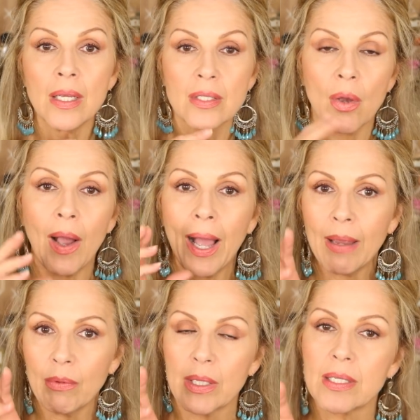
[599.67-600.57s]
So
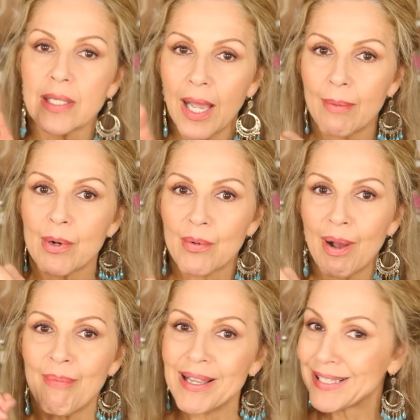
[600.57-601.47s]
I really time it
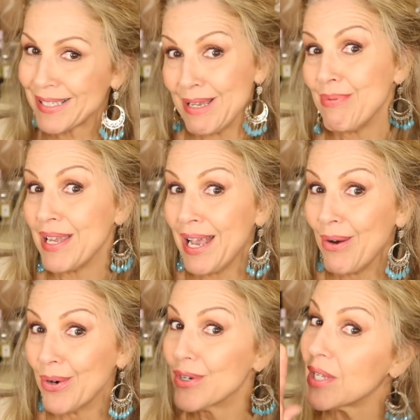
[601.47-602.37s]
around my sleeping
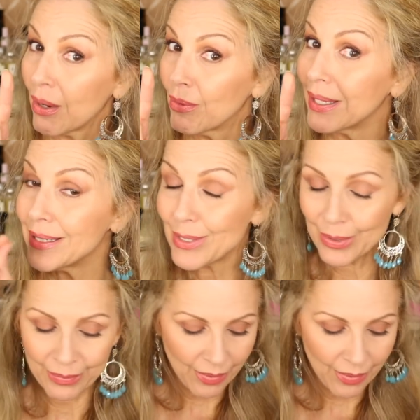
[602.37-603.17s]
hours. I really do,